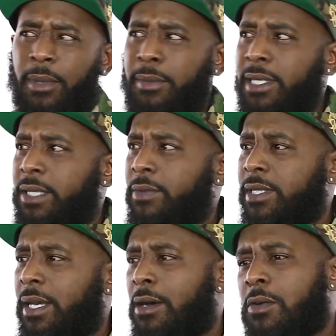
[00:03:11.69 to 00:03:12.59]
My mother
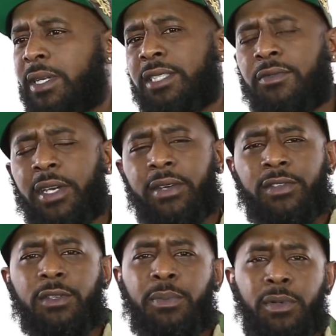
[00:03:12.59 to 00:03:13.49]
was always very
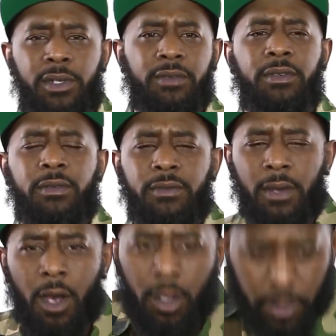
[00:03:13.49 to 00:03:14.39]
supportive of
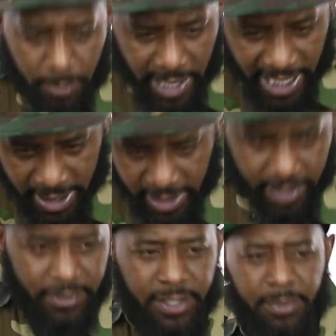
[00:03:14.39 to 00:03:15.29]
all of my
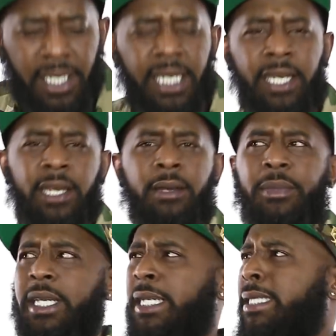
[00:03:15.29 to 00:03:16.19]
endeavors, man.
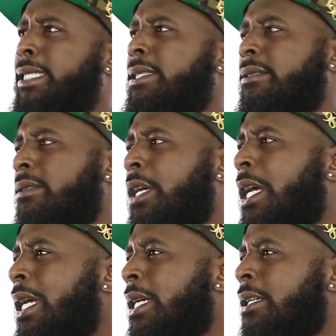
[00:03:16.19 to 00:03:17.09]
Because
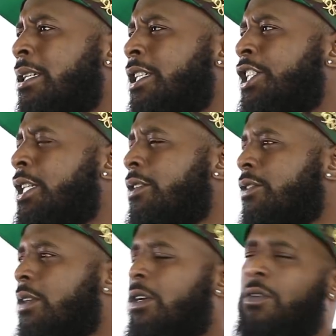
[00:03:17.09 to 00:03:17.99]
she
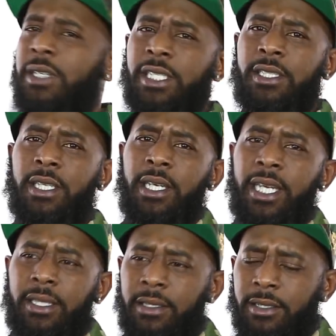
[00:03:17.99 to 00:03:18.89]
used to always say
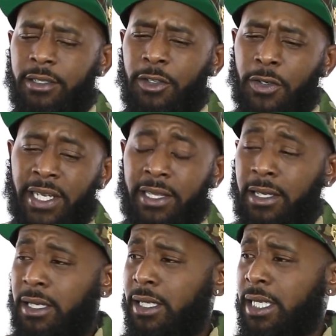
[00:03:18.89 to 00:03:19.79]
at the
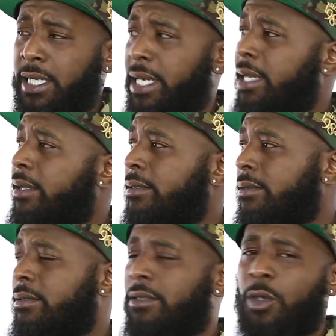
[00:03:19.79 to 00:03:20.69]
end of the day,
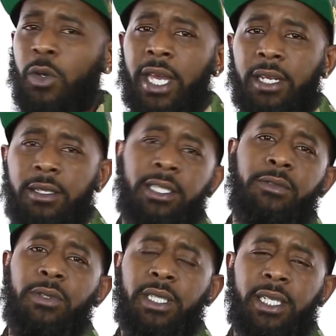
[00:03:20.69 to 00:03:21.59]
you got to
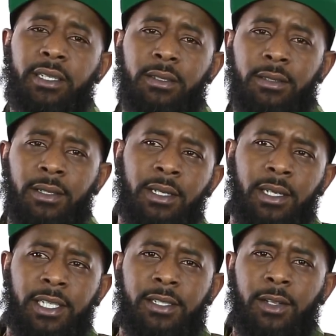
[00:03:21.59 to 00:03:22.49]
live with that.
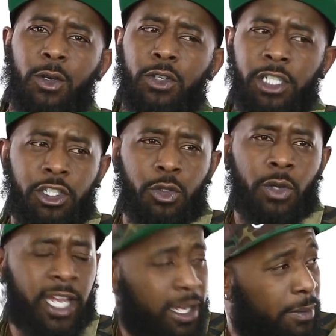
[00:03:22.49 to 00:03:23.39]
As long as
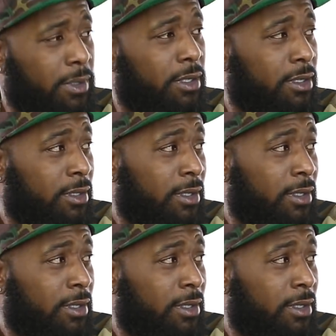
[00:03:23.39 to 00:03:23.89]
you happy